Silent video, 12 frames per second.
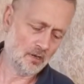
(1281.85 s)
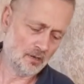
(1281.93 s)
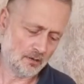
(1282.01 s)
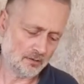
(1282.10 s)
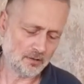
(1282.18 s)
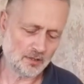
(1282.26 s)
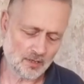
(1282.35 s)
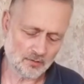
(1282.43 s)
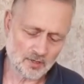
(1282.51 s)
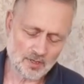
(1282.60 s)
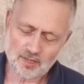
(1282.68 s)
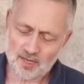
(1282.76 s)
you know,
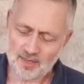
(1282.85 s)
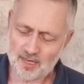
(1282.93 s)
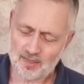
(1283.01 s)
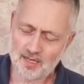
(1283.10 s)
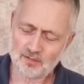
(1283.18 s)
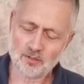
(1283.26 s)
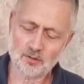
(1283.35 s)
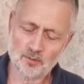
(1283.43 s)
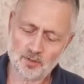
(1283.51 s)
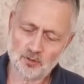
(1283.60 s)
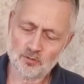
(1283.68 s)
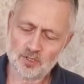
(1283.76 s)
that's got to be your
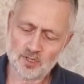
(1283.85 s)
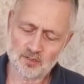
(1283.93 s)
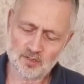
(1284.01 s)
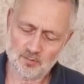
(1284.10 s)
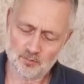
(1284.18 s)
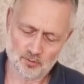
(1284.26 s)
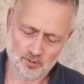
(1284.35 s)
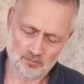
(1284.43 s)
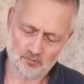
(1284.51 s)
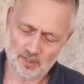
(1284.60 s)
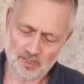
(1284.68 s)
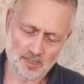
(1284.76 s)
starting point
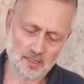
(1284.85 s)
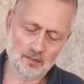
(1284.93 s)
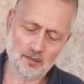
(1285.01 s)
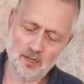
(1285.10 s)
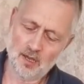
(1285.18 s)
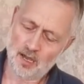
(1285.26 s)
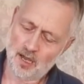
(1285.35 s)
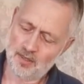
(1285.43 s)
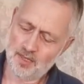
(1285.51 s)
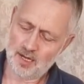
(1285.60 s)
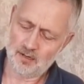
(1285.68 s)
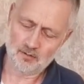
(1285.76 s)
really. And
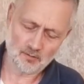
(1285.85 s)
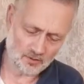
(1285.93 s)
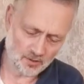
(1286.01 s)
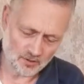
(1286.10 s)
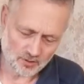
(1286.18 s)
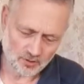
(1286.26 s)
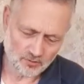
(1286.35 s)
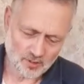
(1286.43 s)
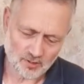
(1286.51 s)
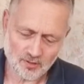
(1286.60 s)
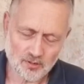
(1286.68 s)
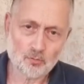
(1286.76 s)
then, you know,
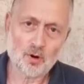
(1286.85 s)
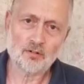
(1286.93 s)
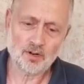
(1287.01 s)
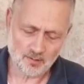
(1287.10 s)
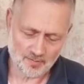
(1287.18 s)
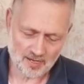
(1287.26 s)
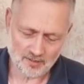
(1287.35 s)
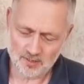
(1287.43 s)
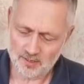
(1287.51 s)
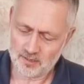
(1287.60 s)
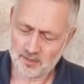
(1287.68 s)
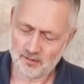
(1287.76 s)
the worrying about the
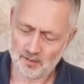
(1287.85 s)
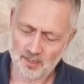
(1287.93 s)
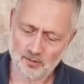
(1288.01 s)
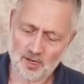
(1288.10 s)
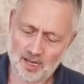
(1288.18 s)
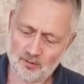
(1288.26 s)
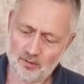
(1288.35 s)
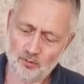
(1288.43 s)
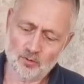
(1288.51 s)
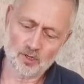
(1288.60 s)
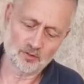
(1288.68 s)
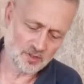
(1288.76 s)
design or how it all
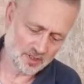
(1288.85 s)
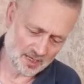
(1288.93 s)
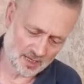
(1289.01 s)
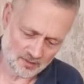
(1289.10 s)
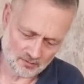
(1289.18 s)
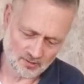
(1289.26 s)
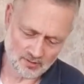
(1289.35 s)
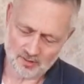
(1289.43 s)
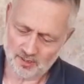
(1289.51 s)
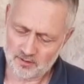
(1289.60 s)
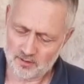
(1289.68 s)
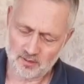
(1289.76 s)
goes together,
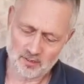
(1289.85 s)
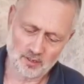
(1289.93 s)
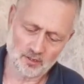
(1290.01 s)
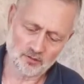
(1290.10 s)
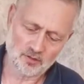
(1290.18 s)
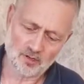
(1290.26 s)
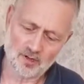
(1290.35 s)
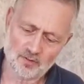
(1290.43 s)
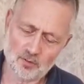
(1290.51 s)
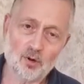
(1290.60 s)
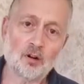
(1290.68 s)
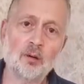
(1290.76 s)
you don't have to
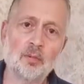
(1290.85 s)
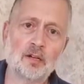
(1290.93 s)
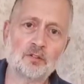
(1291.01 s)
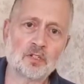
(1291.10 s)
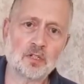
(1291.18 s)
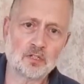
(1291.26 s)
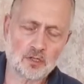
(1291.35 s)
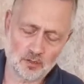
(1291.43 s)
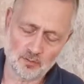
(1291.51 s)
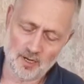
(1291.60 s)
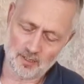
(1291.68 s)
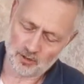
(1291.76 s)
worry about it too
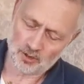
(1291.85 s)
much.